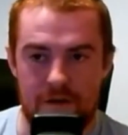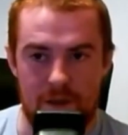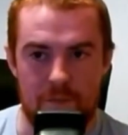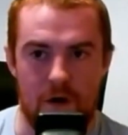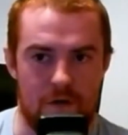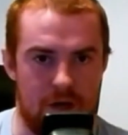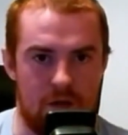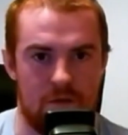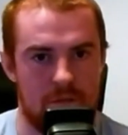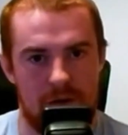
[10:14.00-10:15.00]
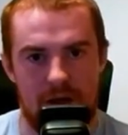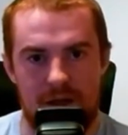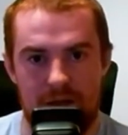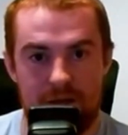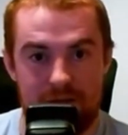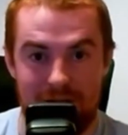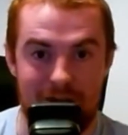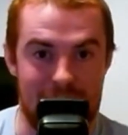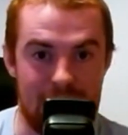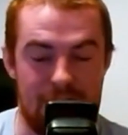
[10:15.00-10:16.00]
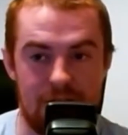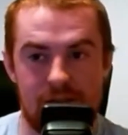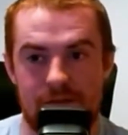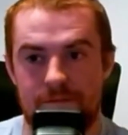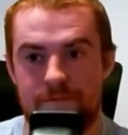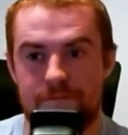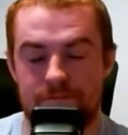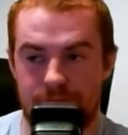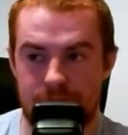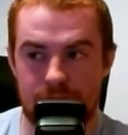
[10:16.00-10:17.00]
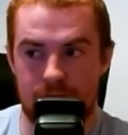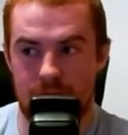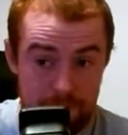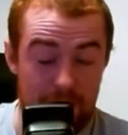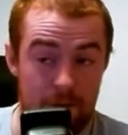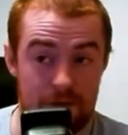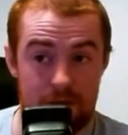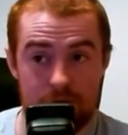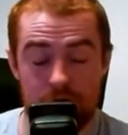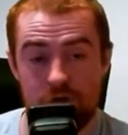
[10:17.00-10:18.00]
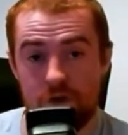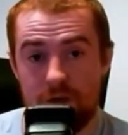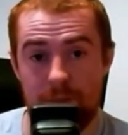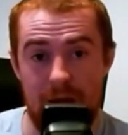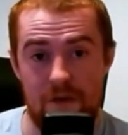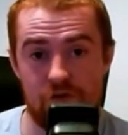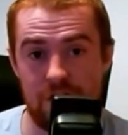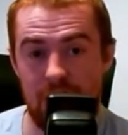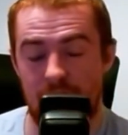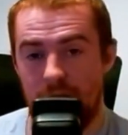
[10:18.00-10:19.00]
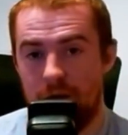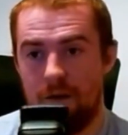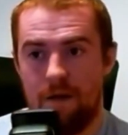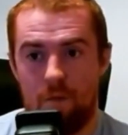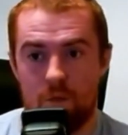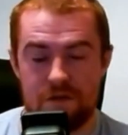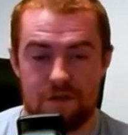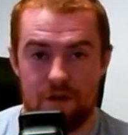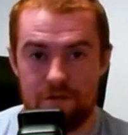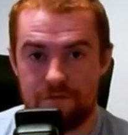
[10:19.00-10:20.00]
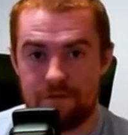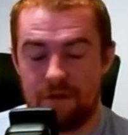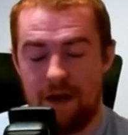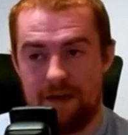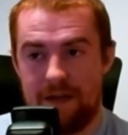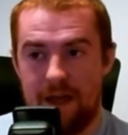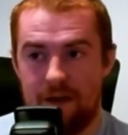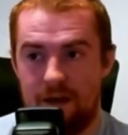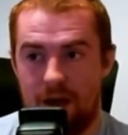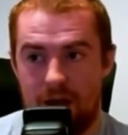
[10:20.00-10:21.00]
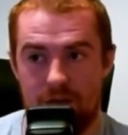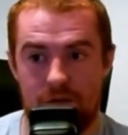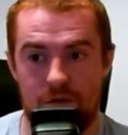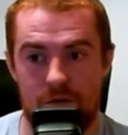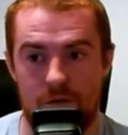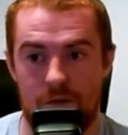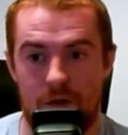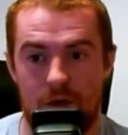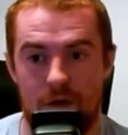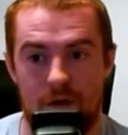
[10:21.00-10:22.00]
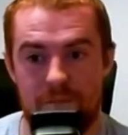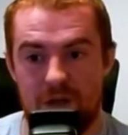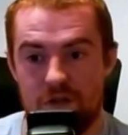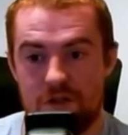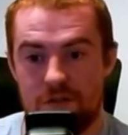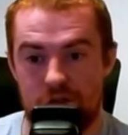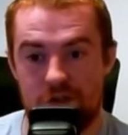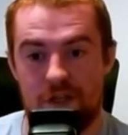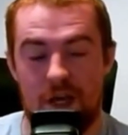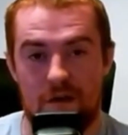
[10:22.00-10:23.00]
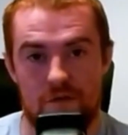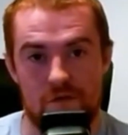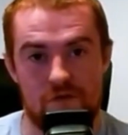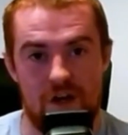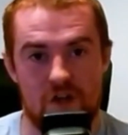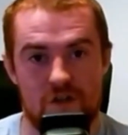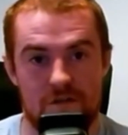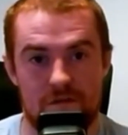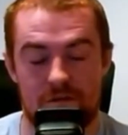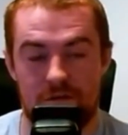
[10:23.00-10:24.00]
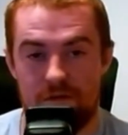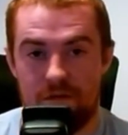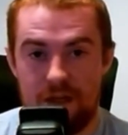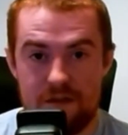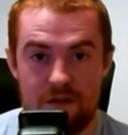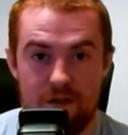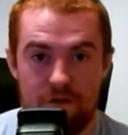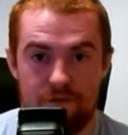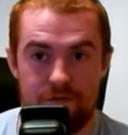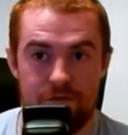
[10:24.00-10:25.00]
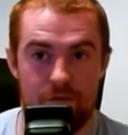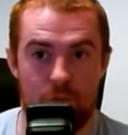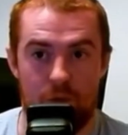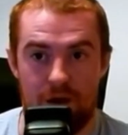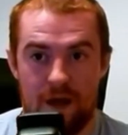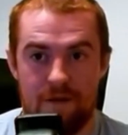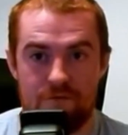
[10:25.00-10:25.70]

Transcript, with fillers: get bogged down by the little details. But anyway, just doing the blend tree wasn't enough. I then had to, because just the character's direction isn't enough when I have a